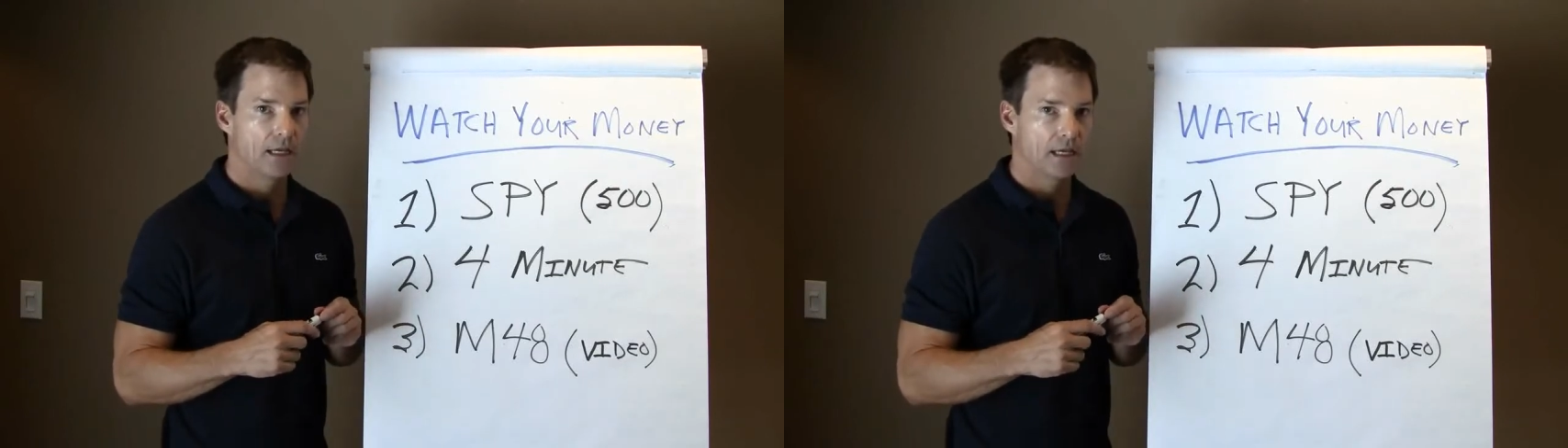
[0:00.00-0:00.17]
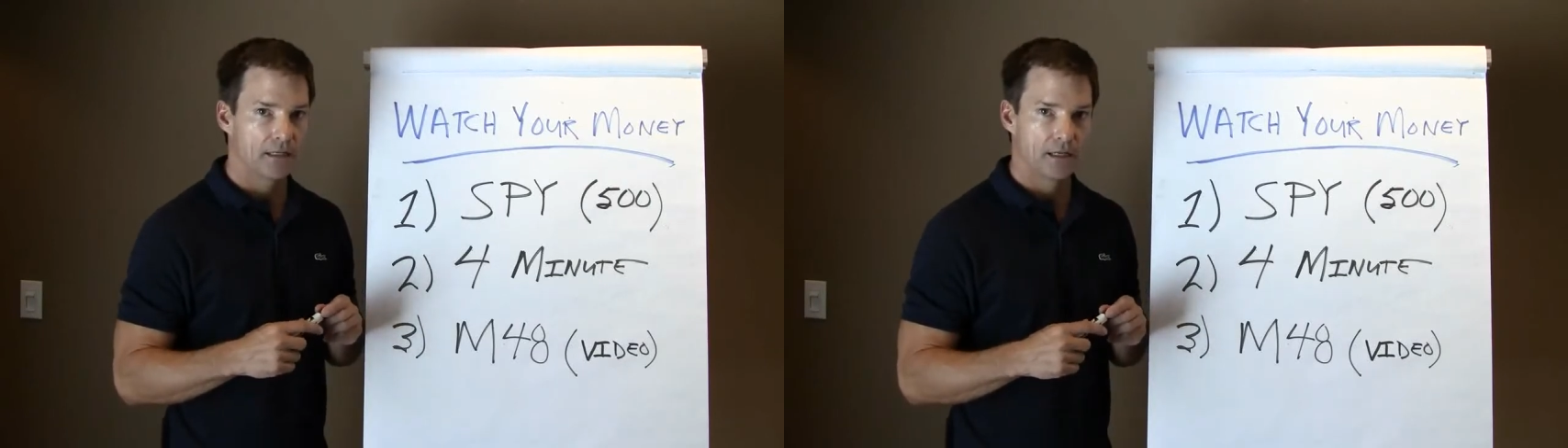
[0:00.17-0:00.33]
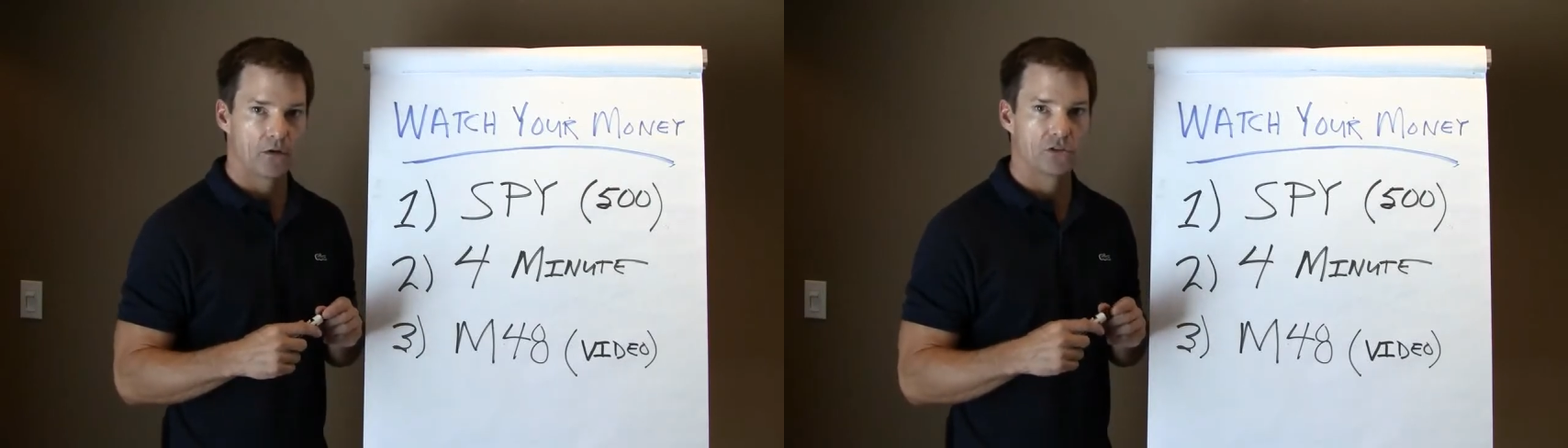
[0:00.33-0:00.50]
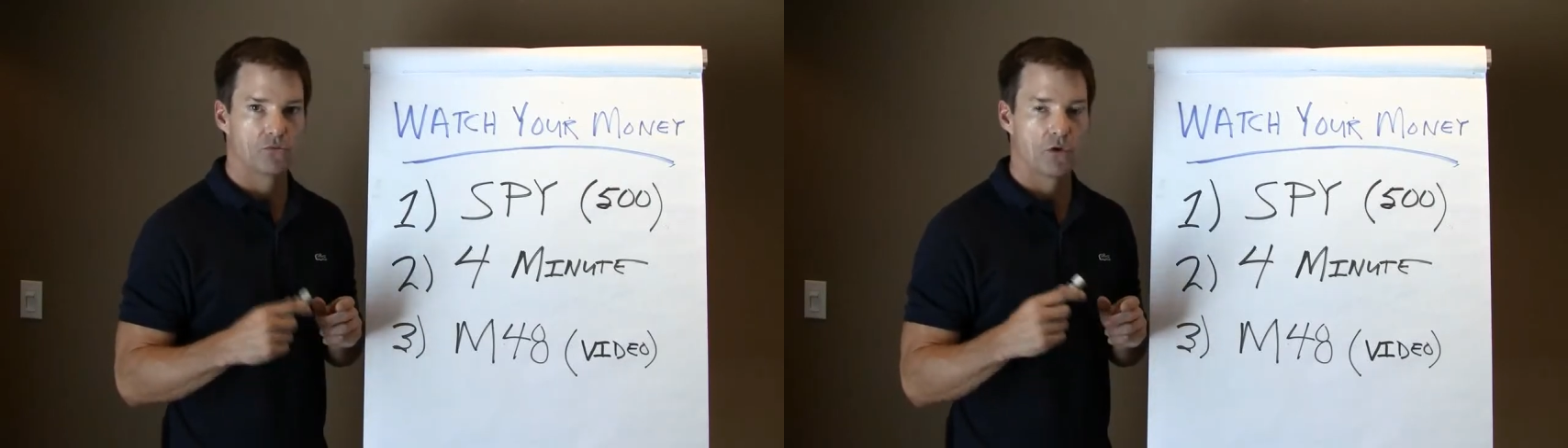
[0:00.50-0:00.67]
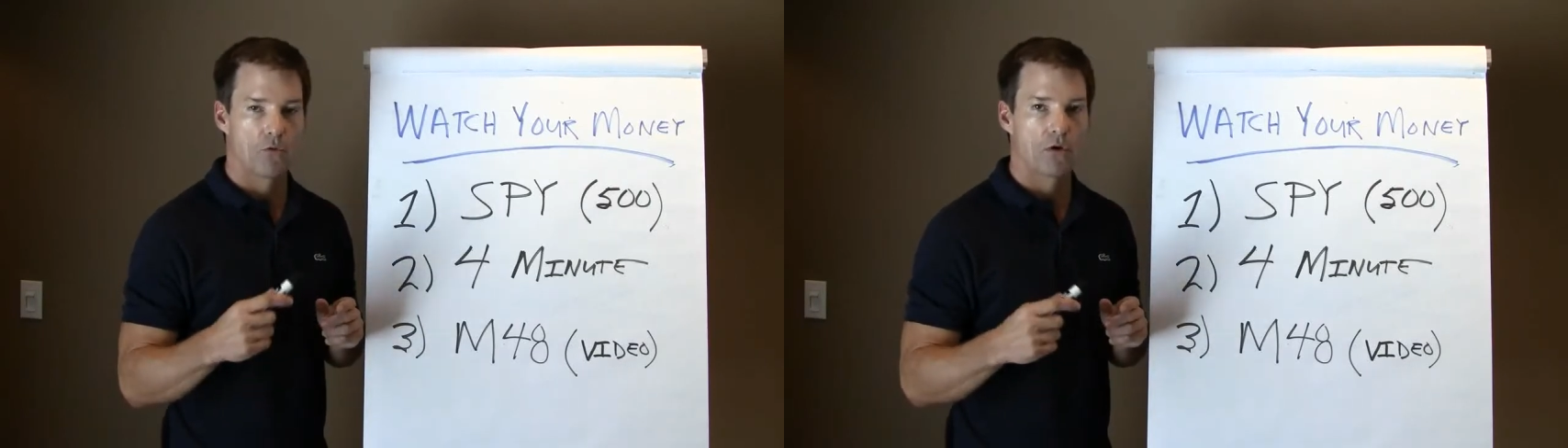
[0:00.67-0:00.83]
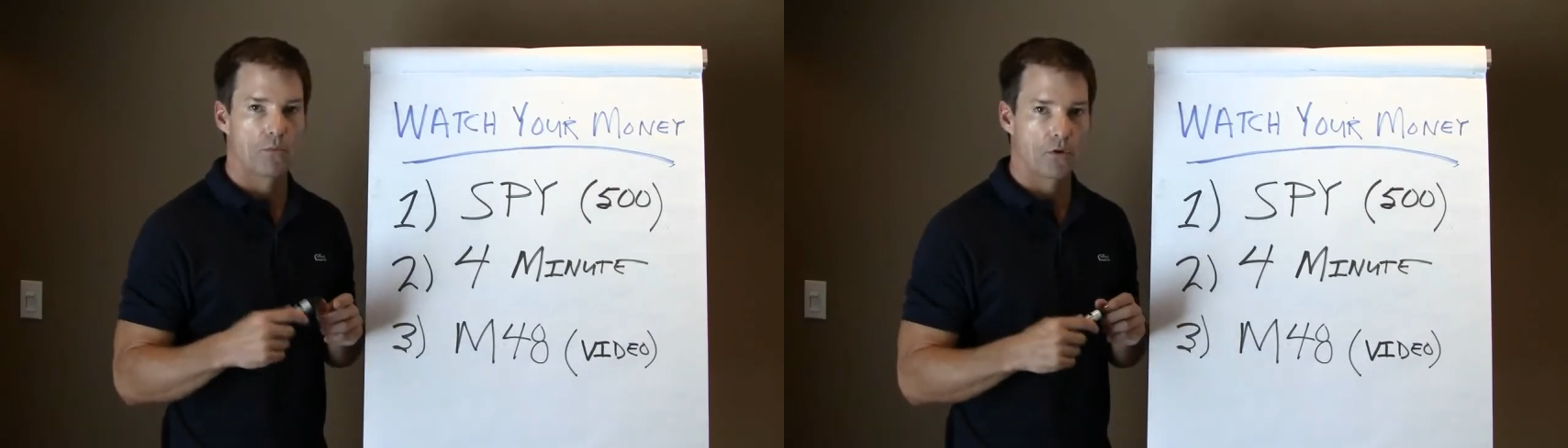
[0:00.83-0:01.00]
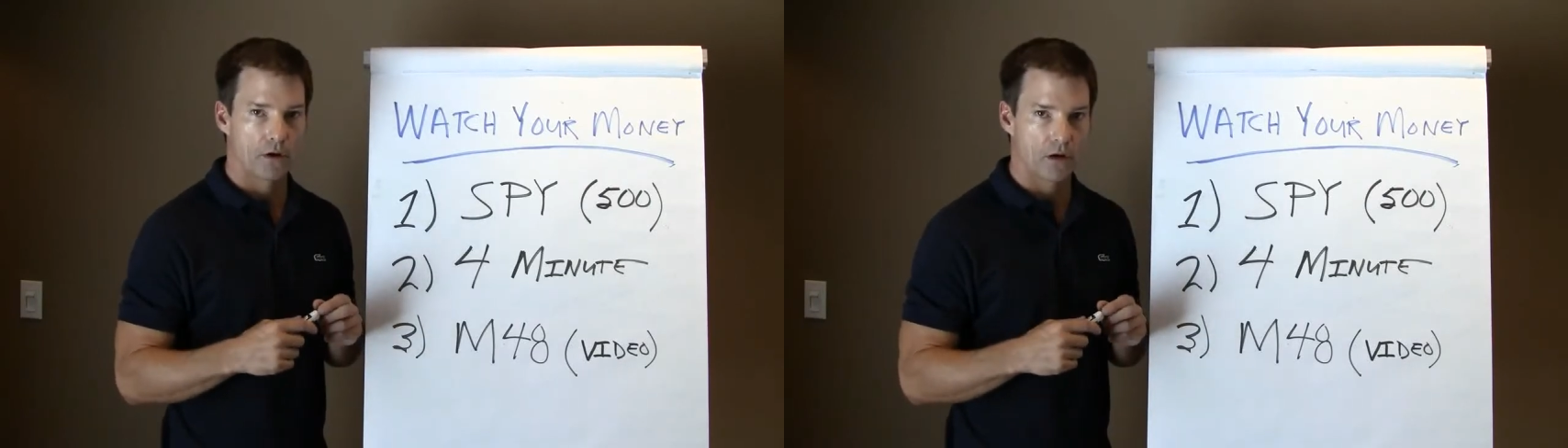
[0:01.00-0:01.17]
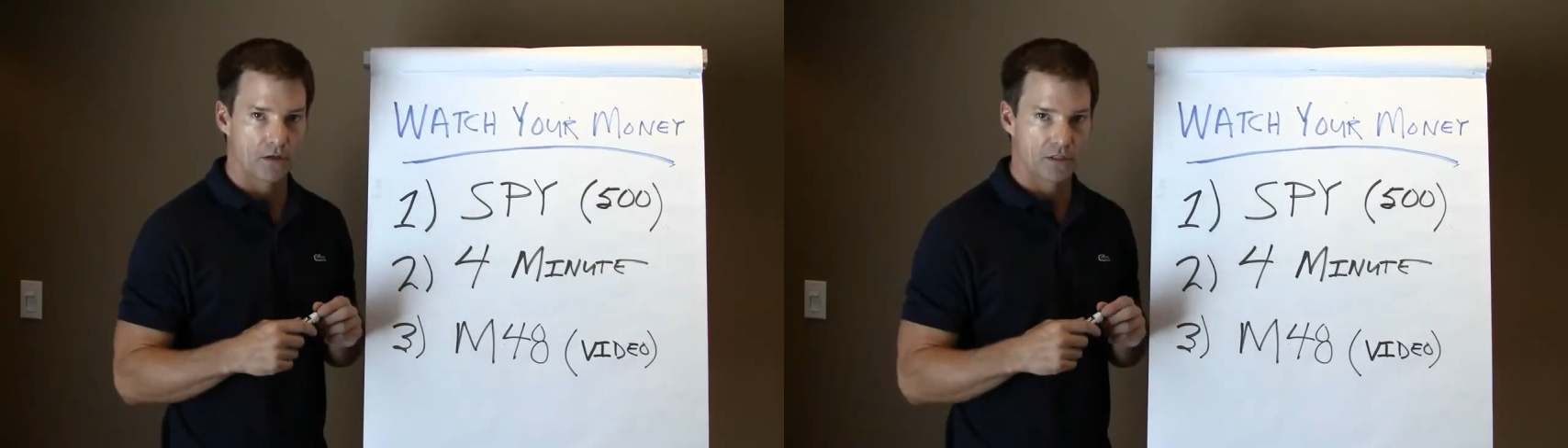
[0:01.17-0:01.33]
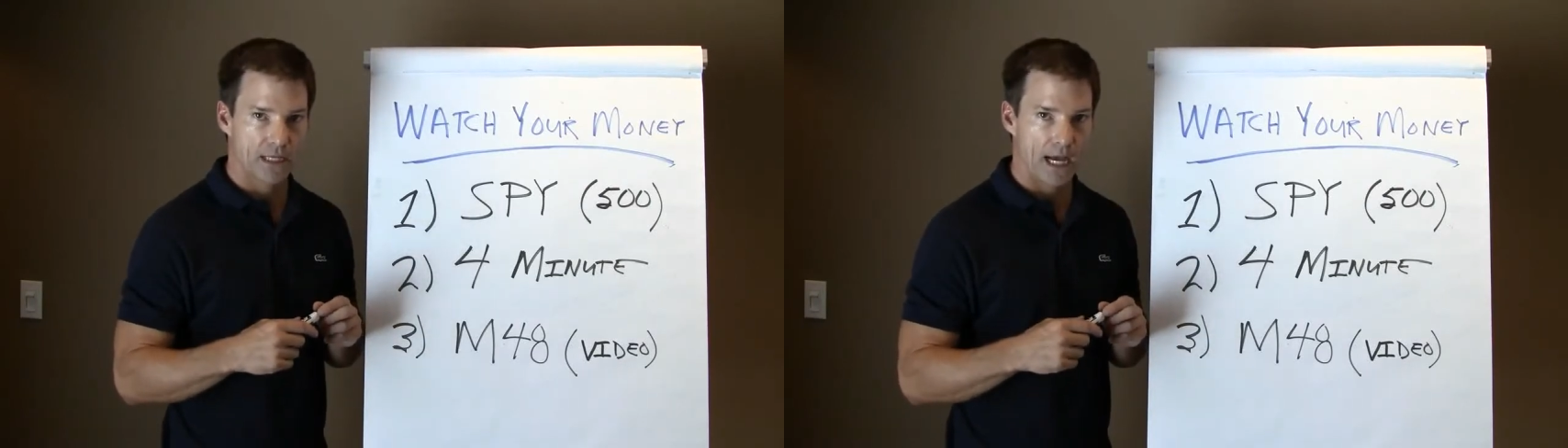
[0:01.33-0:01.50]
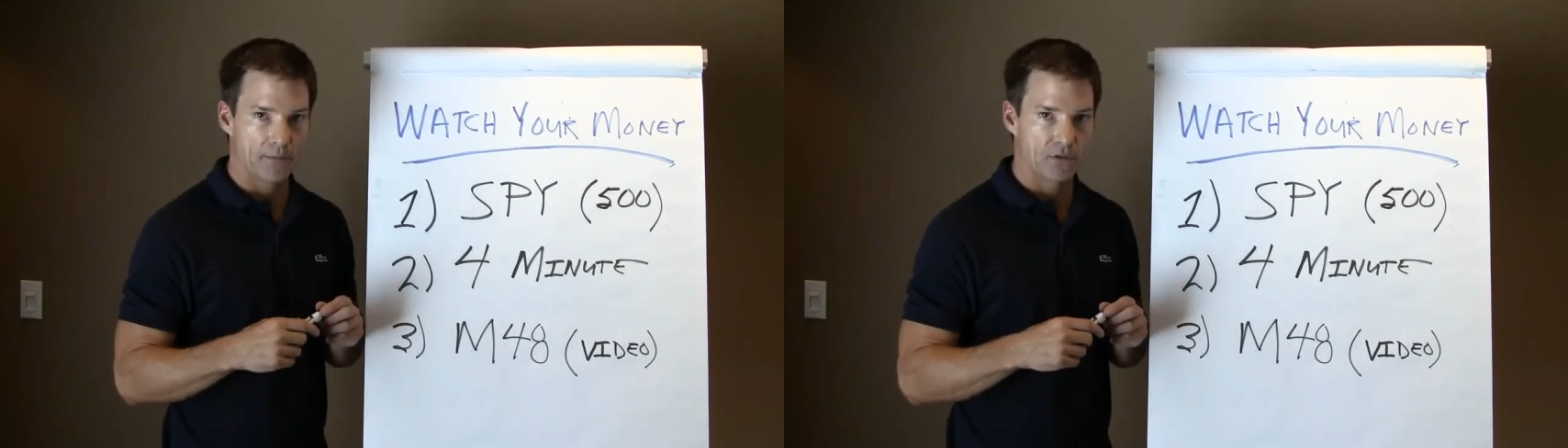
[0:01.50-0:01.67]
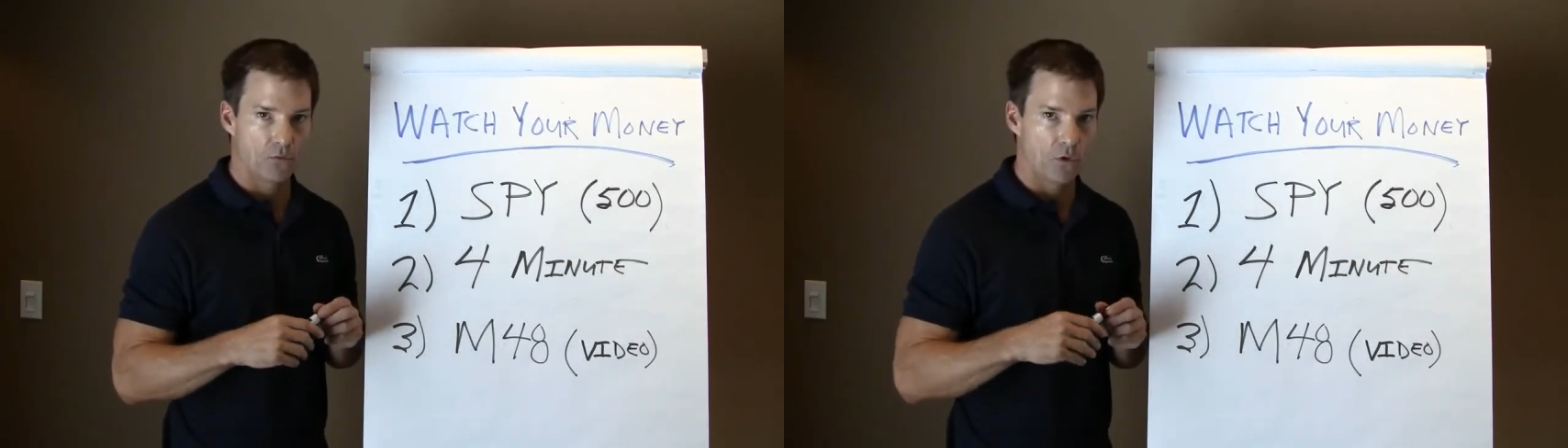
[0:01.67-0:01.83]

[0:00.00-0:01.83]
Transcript: it tells you where we're putting our stops.